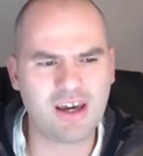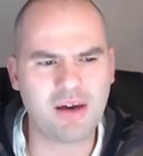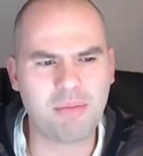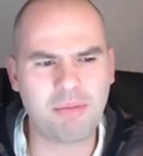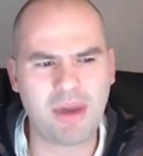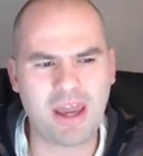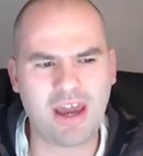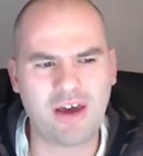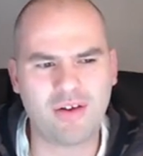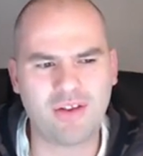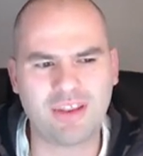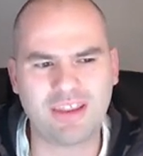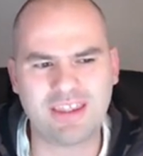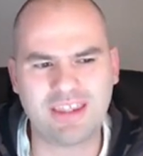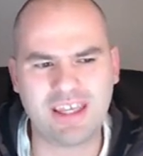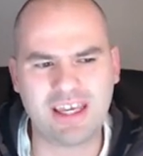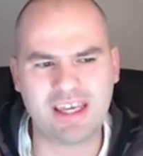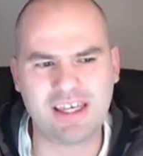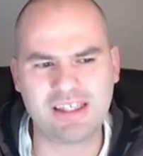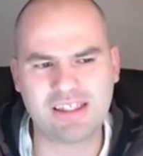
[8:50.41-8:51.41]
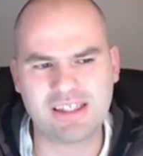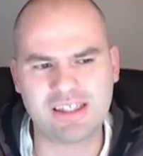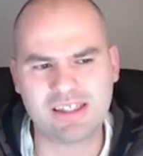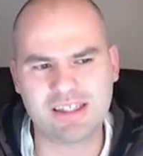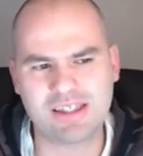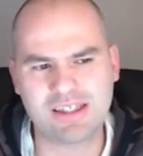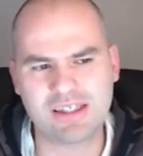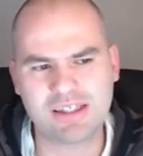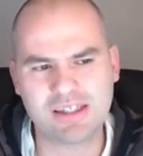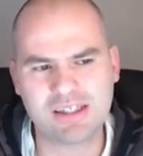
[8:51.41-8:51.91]
about
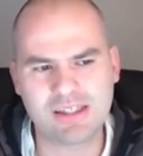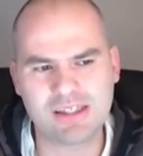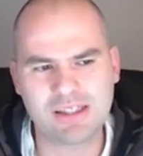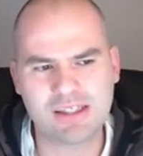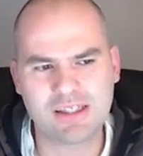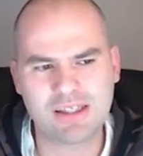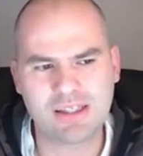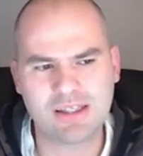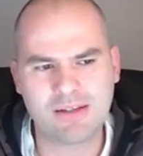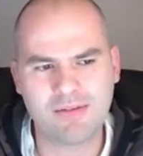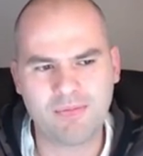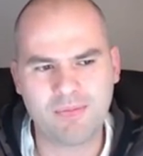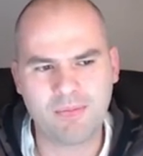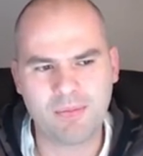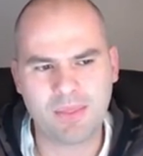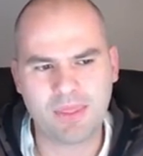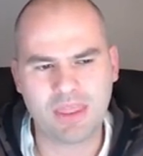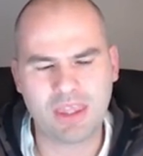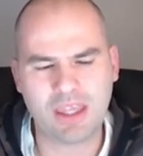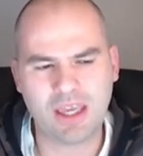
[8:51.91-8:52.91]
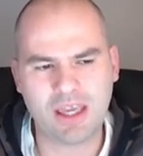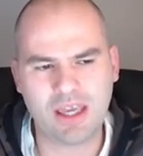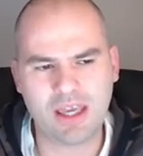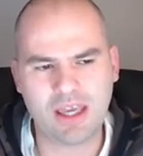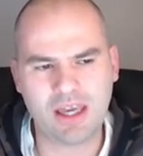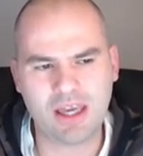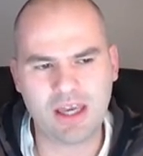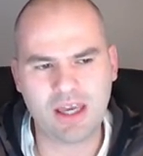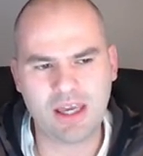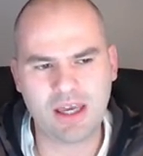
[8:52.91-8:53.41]
this,
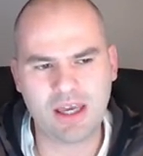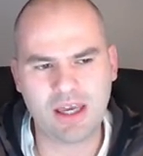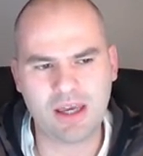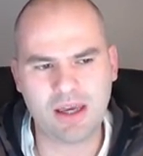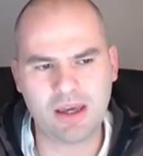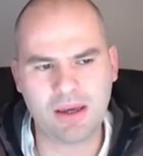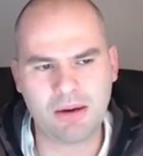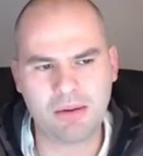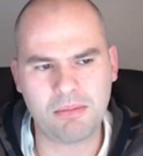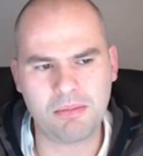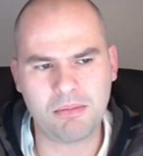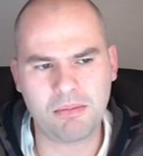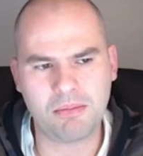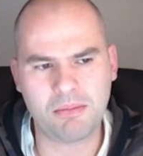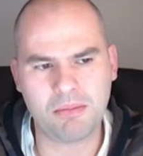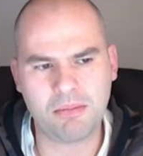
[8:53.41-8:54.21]
let's